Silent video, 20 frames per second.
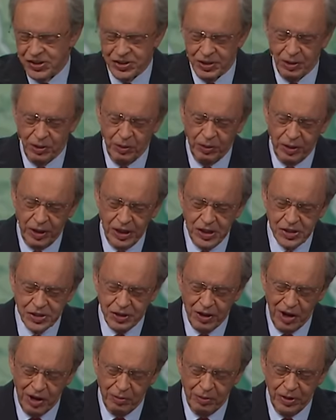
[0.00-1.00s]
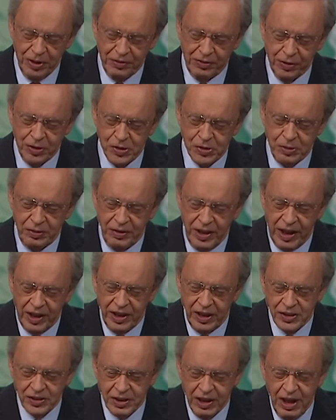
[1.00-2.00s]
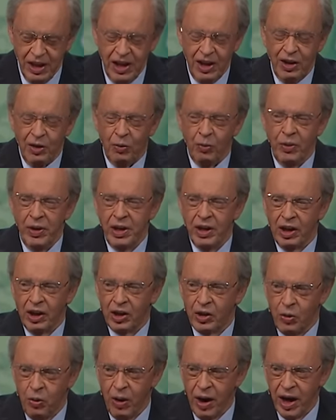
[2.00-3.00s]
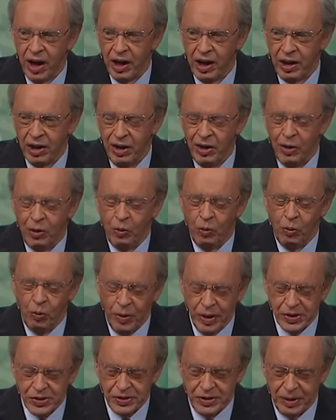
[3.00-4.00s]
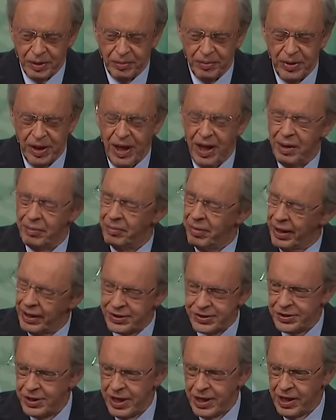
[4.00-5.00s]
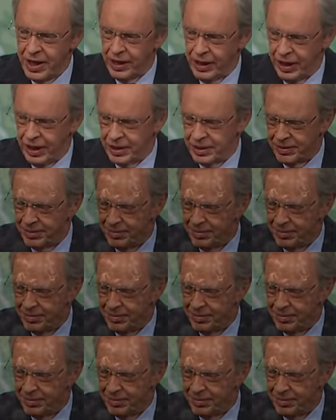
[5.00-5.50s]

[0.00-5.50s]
so let's start with the first one. That is, we acquire wisdom by seeking it.